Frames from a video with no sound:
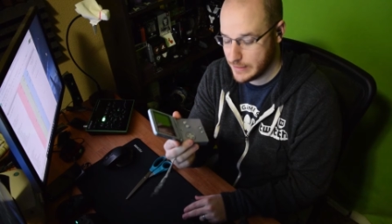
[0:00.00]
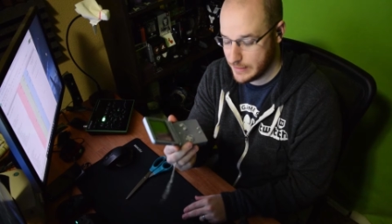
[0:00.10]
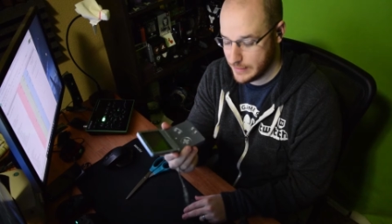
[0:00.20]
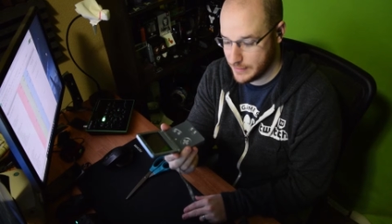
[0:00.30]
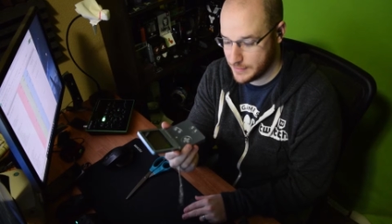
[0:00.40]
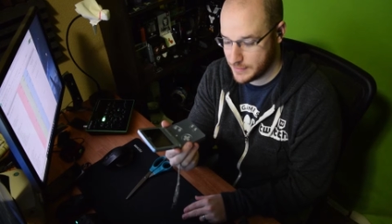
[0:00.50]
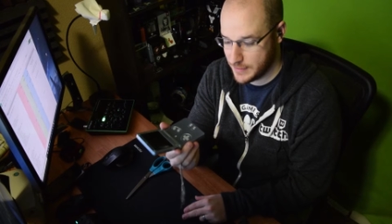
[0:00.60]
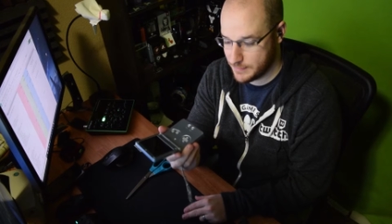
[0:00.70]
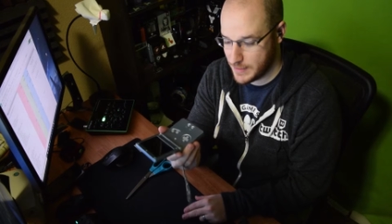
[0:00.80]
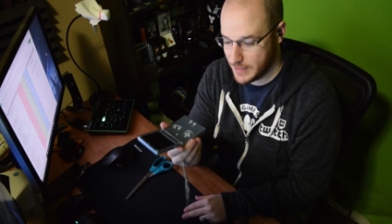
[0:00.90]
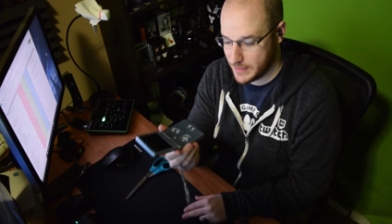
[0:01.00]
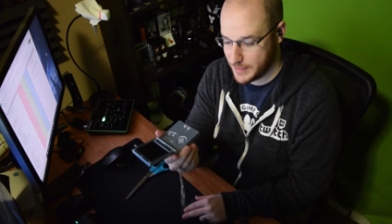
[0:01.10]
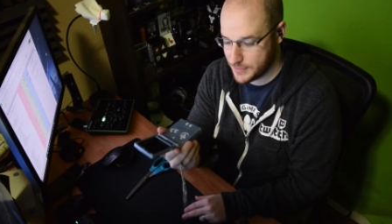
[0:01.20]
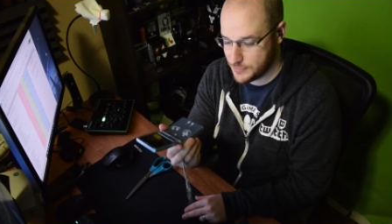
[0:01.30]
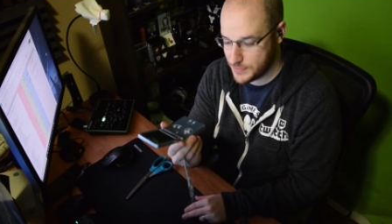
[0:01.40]
is I
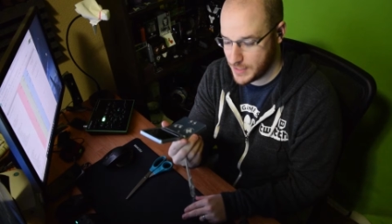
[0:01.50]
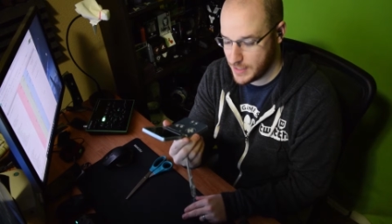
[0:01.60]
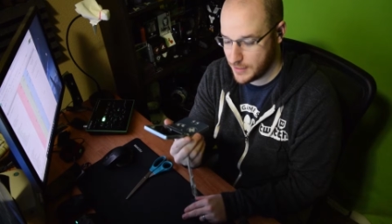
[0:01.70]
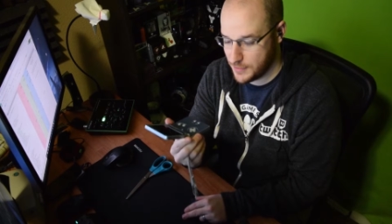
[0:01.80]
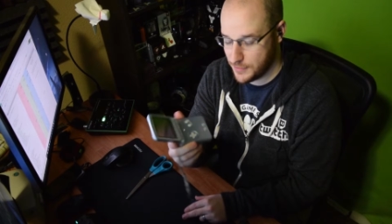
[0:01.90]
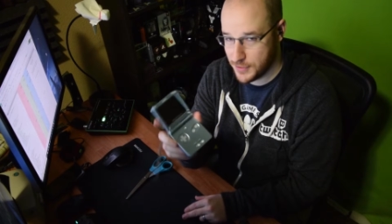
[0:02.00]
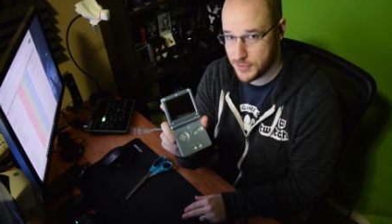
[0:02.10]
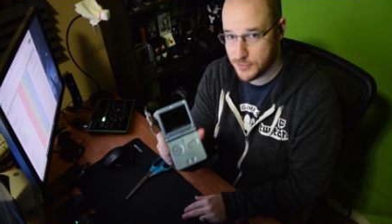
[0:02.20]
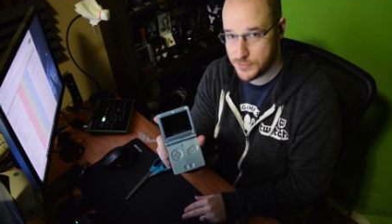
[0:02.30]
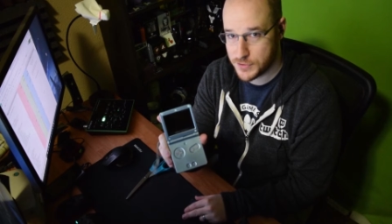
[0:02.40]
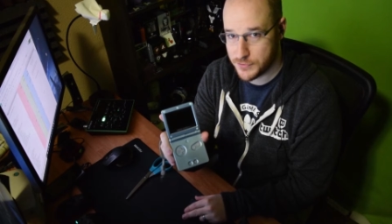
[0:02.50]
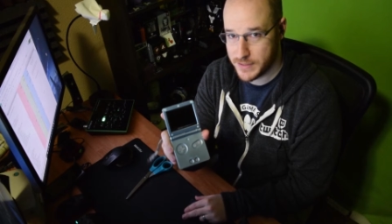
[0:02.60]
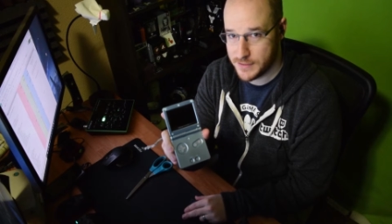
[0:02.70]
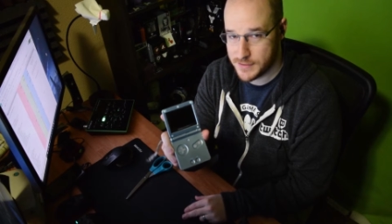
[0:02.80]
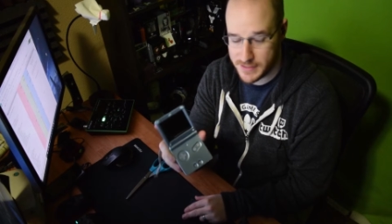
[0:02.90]
like to take the new
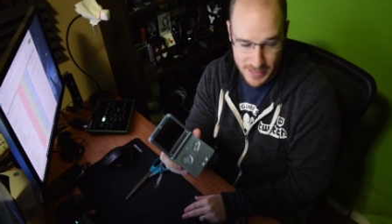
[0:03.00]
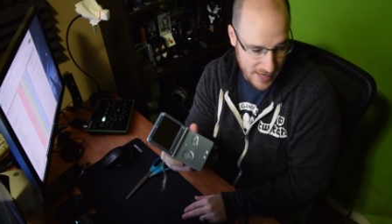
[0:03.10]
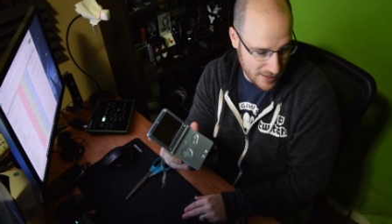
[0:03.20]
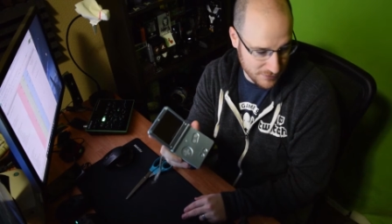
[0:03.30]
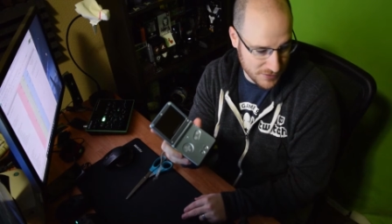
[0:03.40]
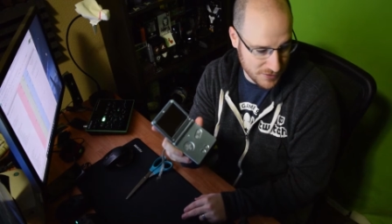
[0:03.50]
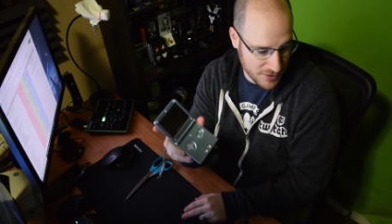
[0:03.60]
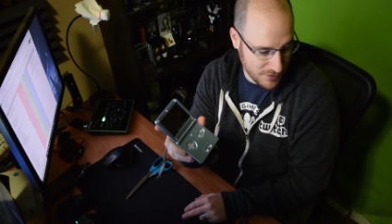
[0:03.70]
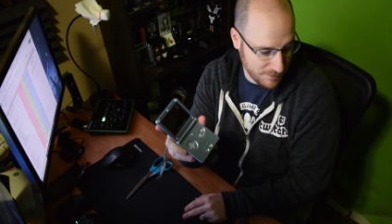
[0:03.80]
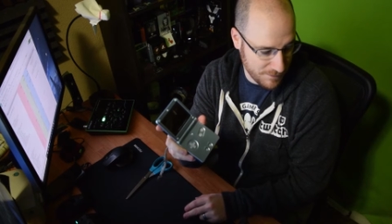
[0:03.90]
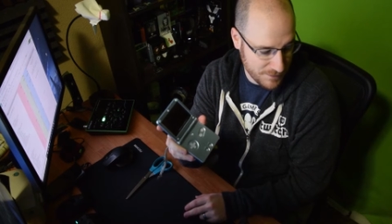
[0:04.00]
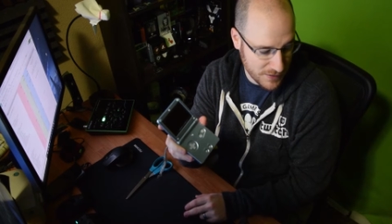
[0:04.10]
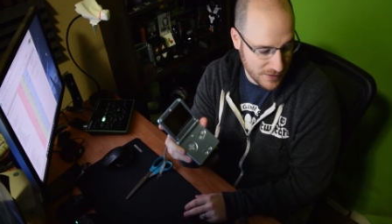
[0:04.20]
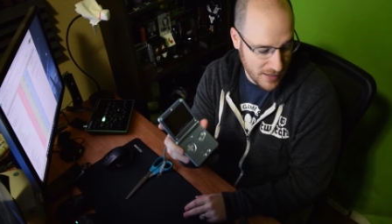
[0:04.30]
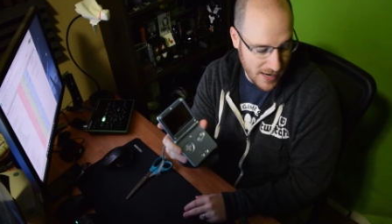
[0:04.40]
screens, and I happen
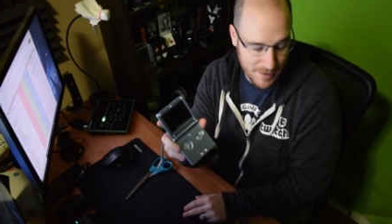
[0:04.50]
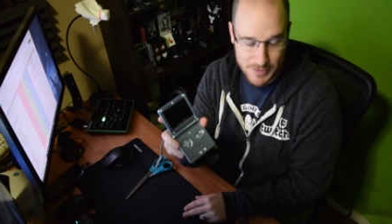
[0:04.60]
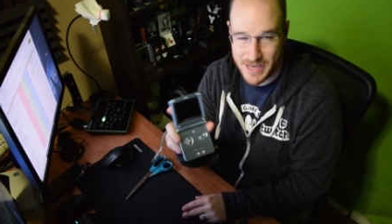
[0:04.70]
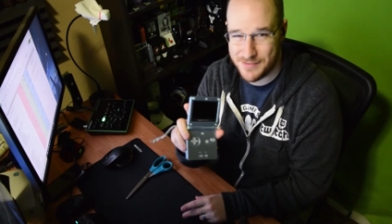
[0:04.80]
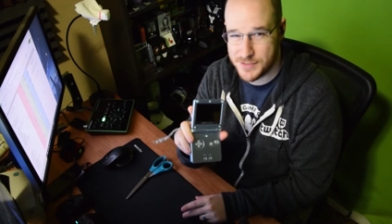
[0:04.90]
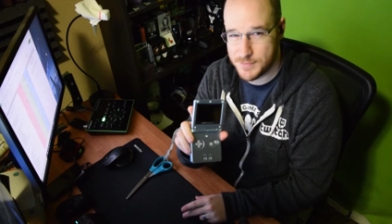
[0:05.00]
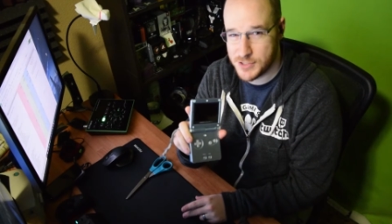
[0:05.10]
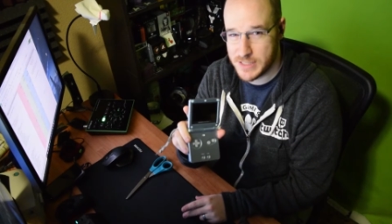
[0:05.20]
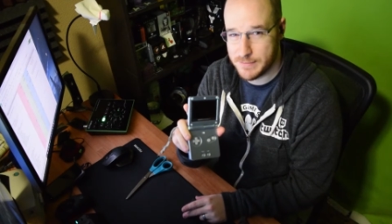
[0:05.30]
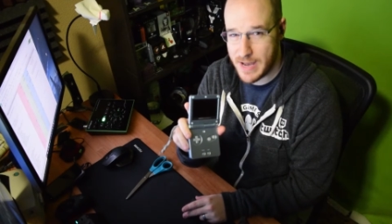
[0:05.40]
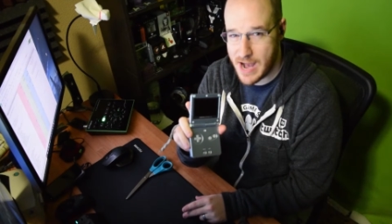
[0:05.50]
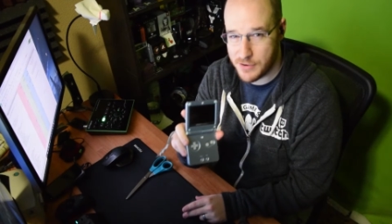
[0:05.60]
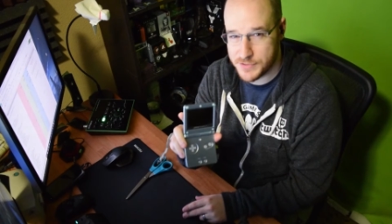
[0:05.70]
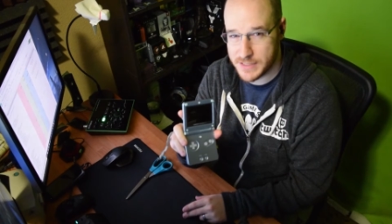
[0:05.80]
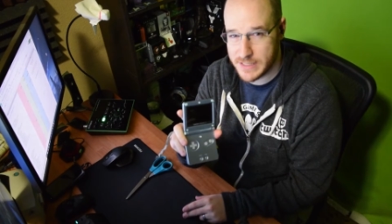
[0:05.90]
to have some cheap
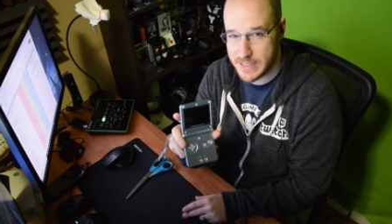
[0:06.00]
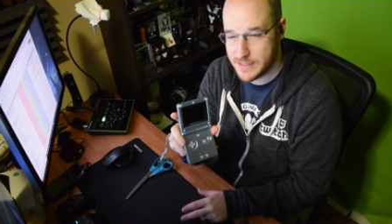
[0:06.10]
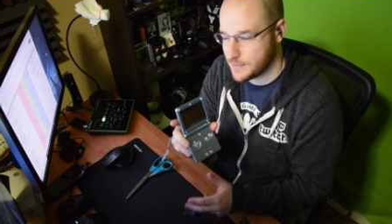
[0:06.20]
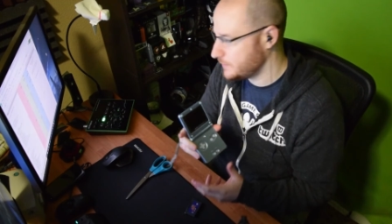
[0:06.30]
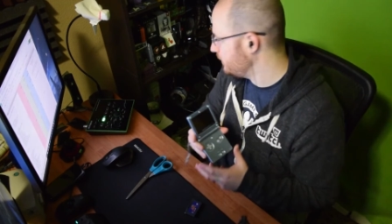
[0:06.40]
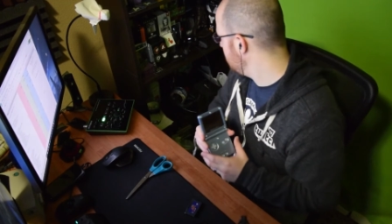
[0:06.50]
housing kits.